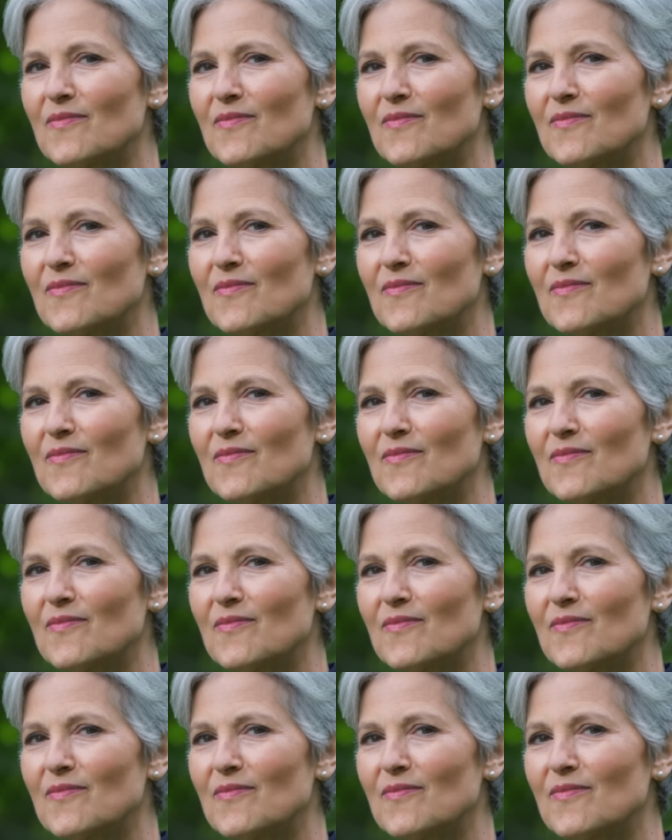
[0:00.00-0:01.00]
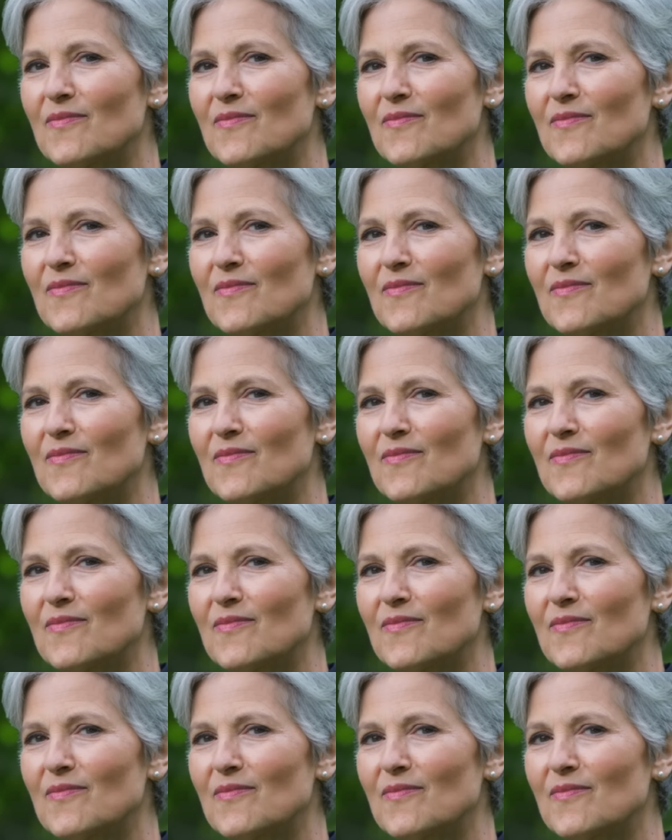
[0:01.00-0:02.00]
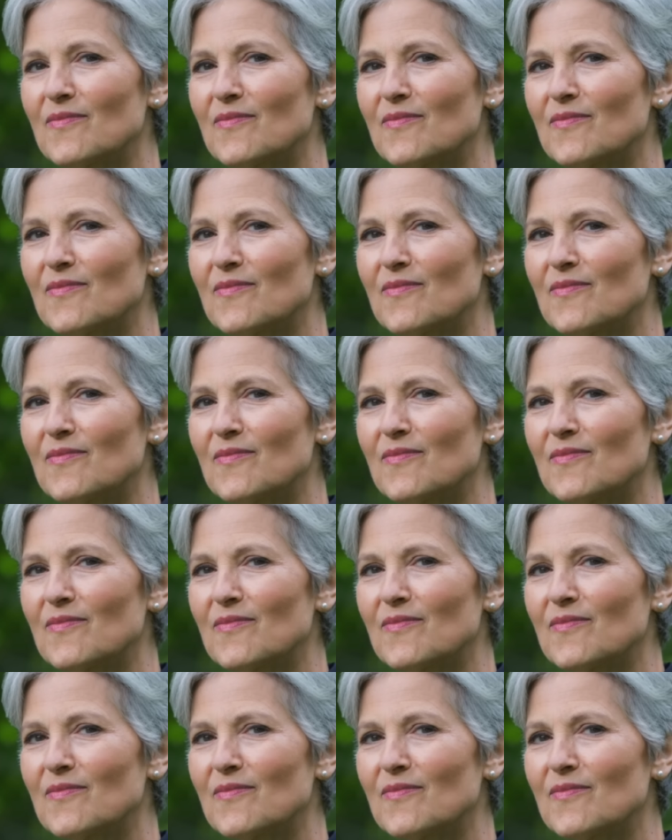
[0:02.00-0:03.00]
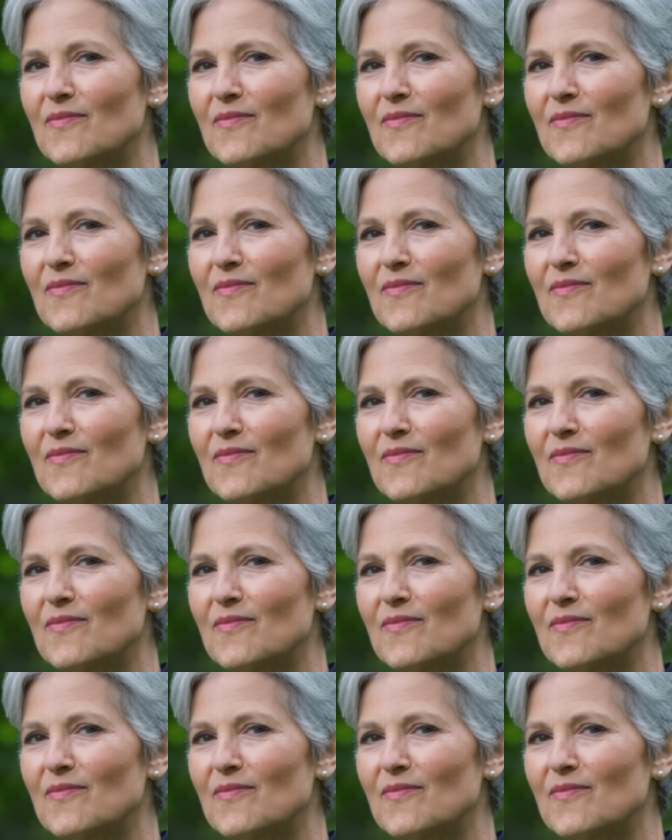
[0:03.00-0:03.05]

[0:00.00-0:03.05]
(no lip movement)